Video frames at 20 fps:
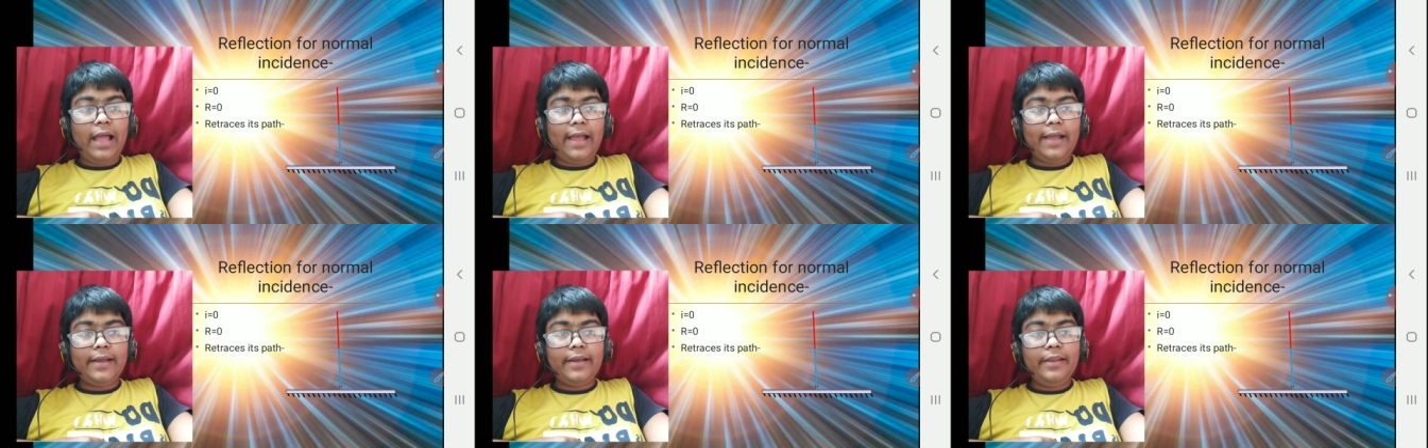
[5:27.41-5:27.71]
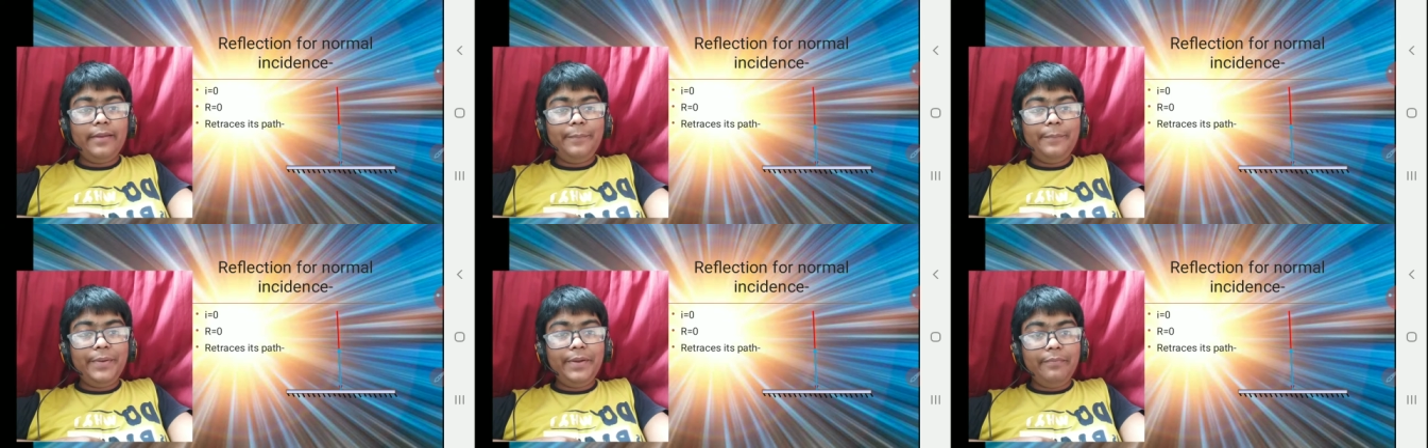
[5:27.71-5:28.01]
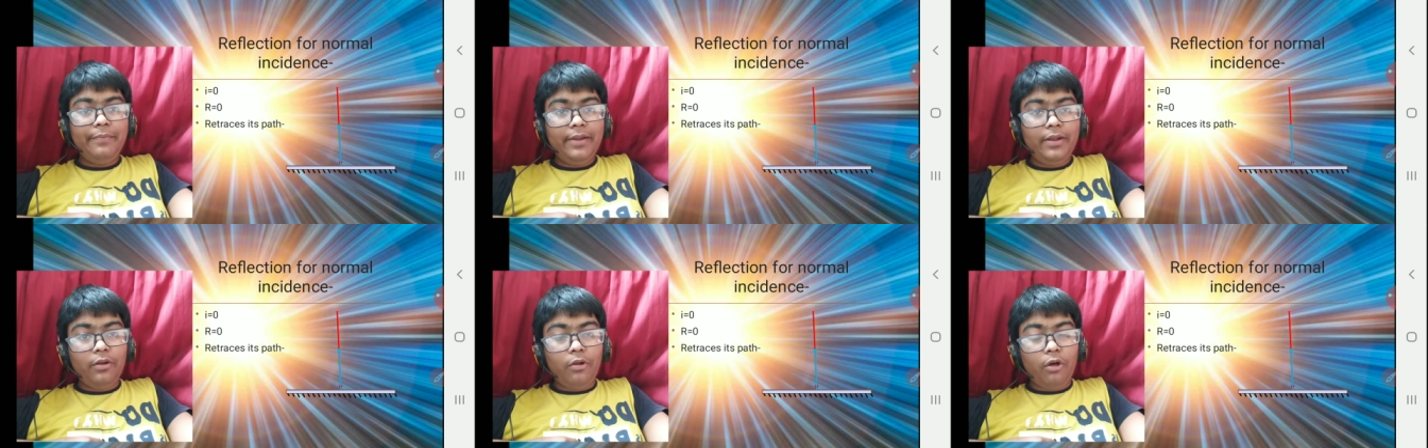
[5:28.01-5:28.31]
angle
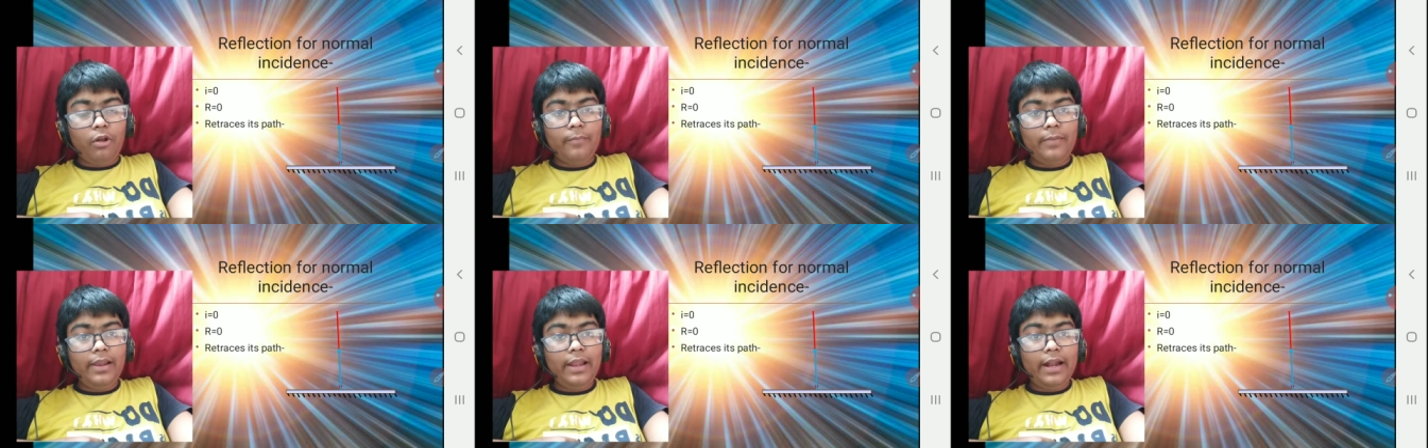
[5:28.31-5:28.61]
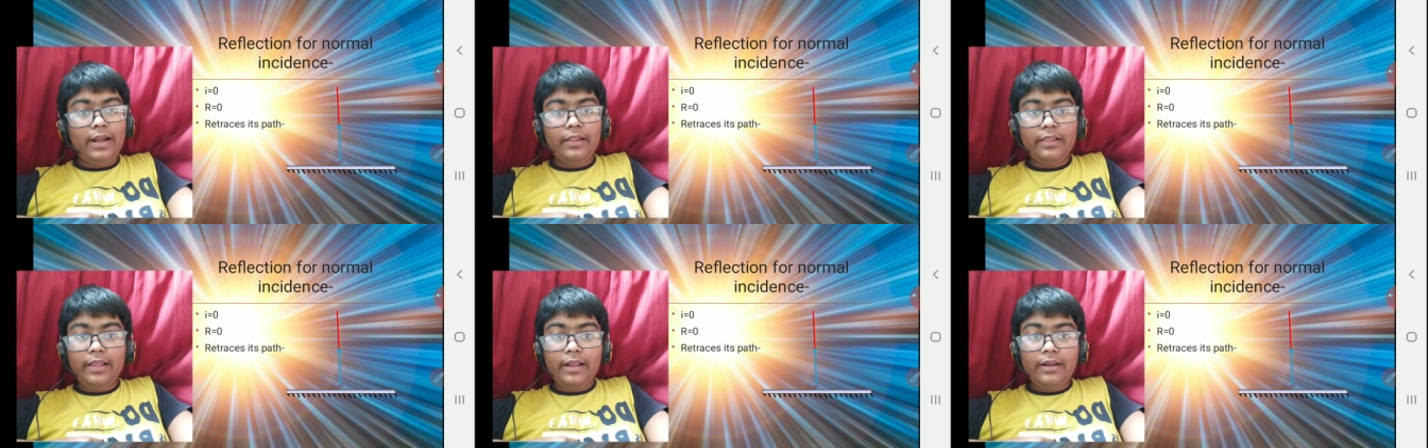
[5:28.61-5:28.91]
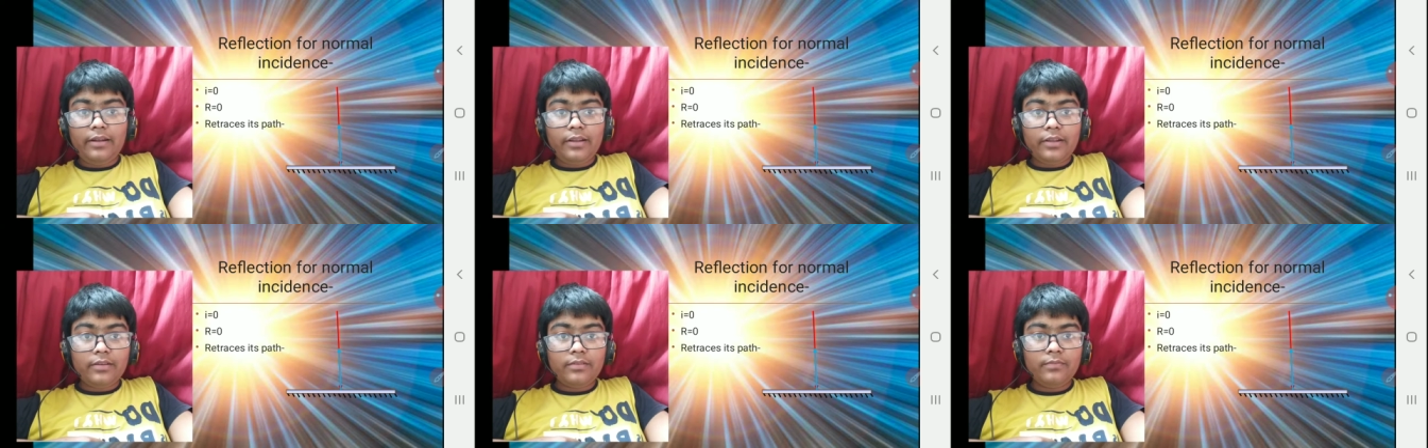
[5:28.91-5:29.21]
between normal and
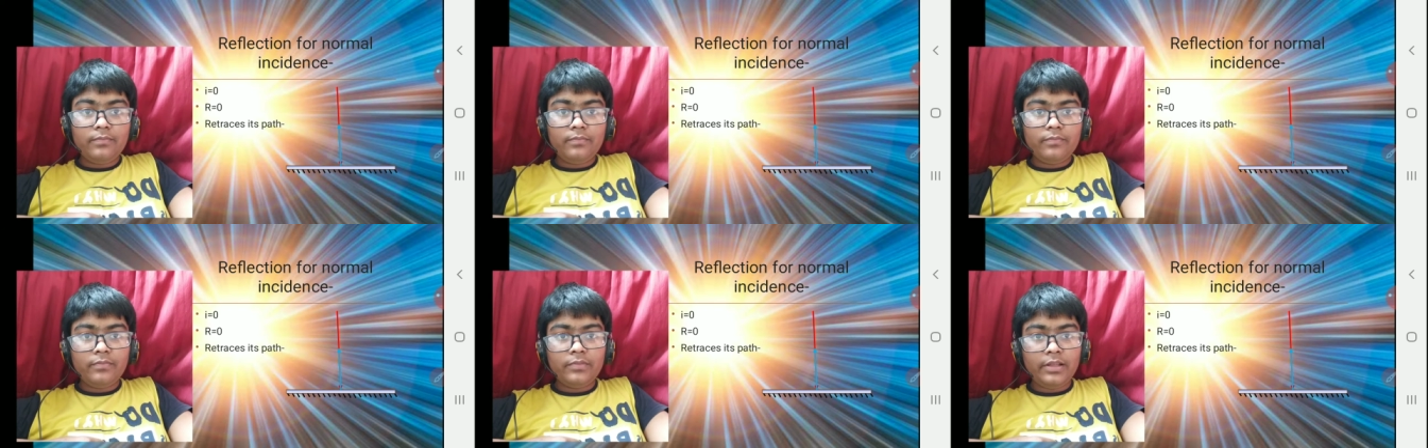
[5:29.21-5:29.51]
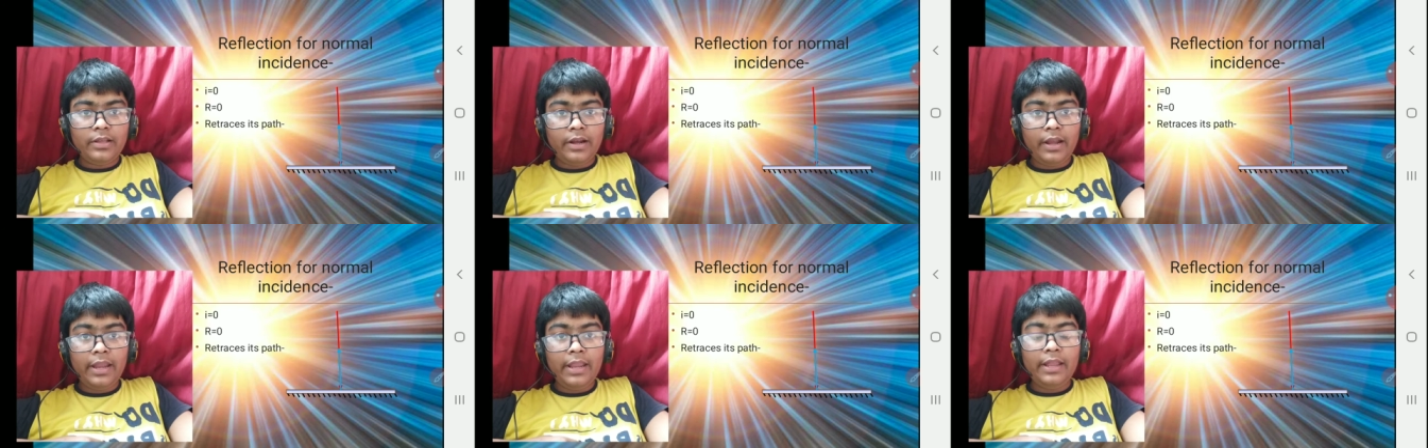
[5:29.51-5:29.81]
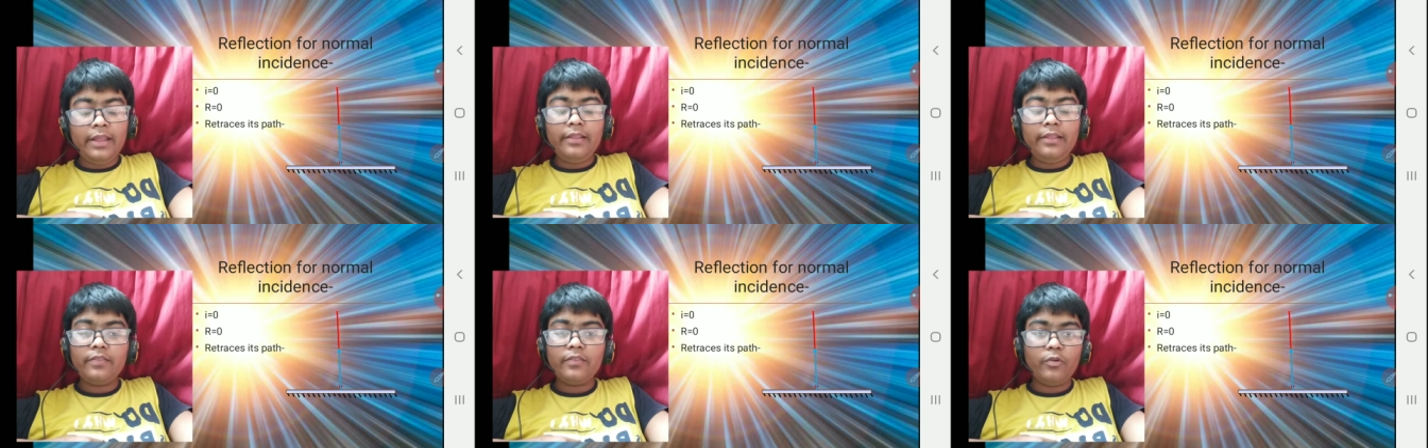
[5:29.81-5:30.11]
that ray
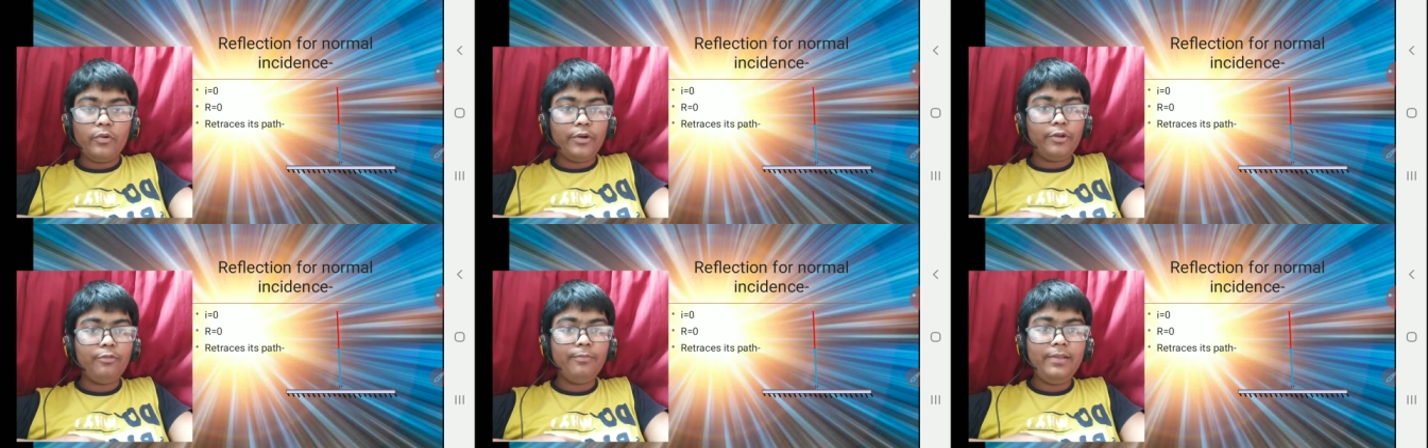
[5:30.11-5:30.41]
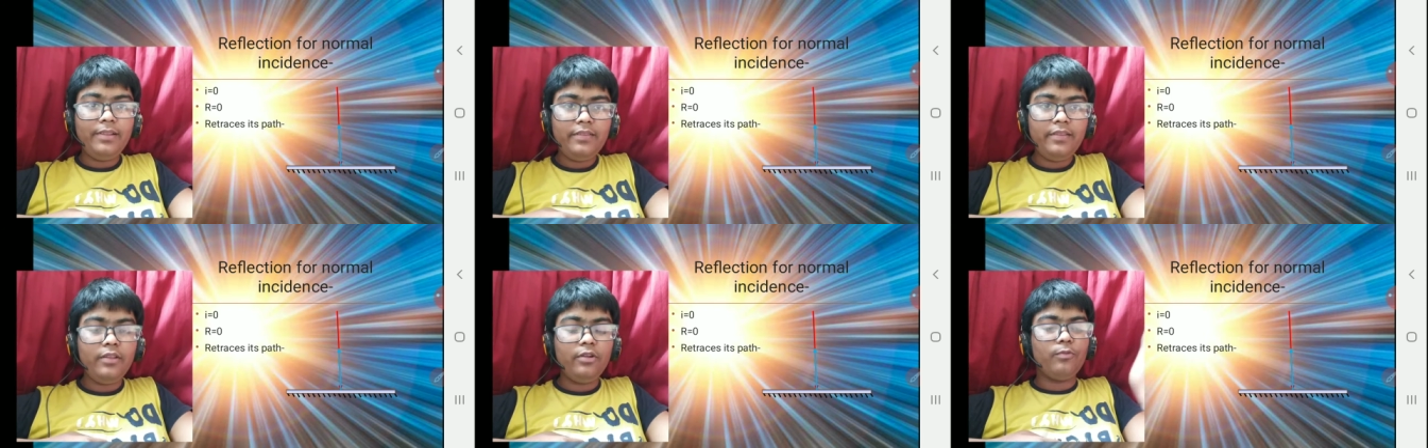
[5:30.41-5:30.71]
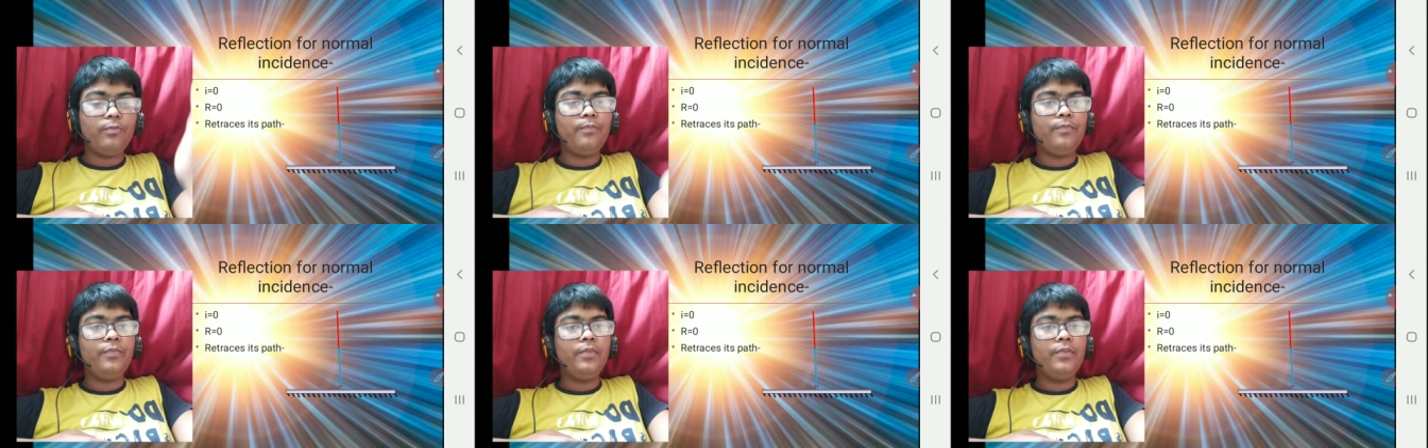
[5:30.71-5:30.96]
is going to be 0.